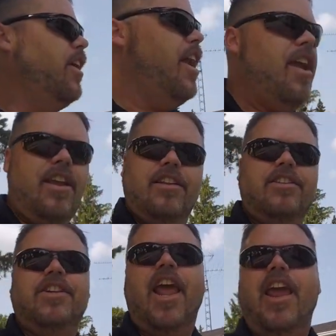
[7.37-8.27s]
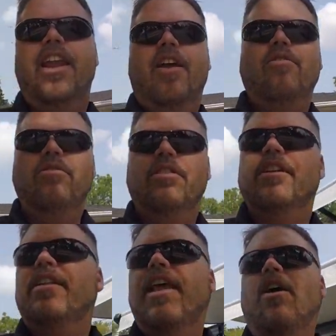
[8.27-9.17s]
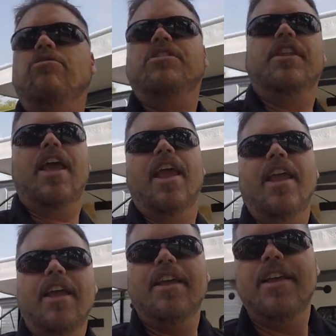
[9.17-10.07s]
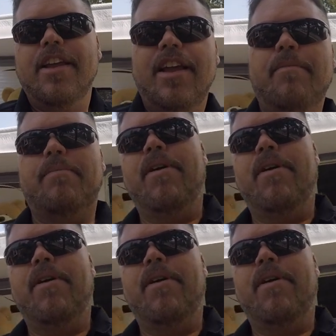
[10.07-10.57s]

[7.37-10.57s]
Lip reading: Hey, just hanging out at the house today. Got my